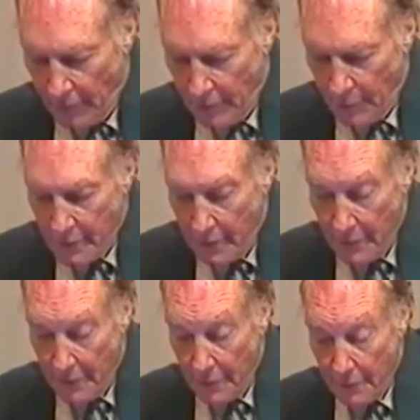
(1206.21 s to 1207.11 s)
You
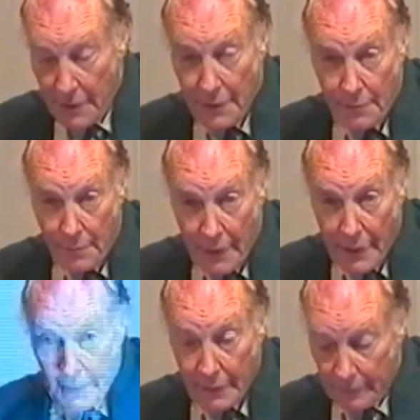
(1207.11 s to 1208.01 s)
probably don't need
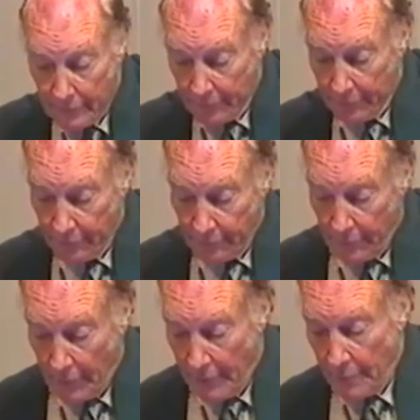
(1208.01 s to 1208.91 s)
reminding
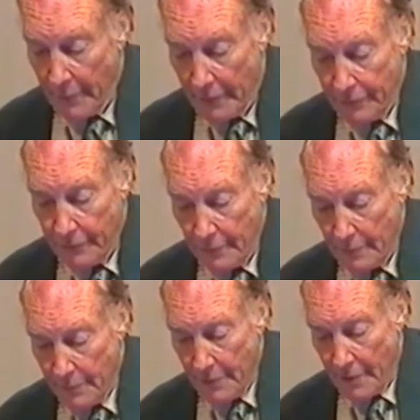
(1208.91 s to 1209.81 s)
that Balfour
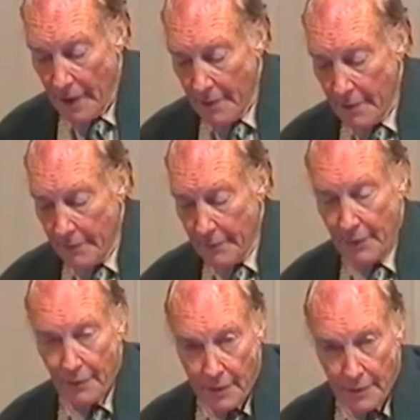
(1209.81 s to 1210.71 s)
presided over
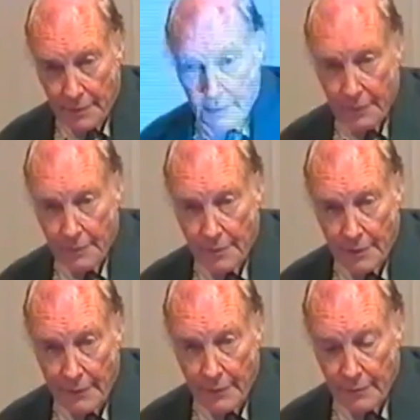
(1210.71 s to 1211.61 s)
the greatest
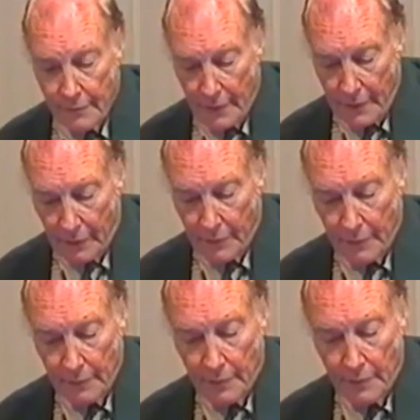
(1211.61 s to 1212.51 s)
conservative electoral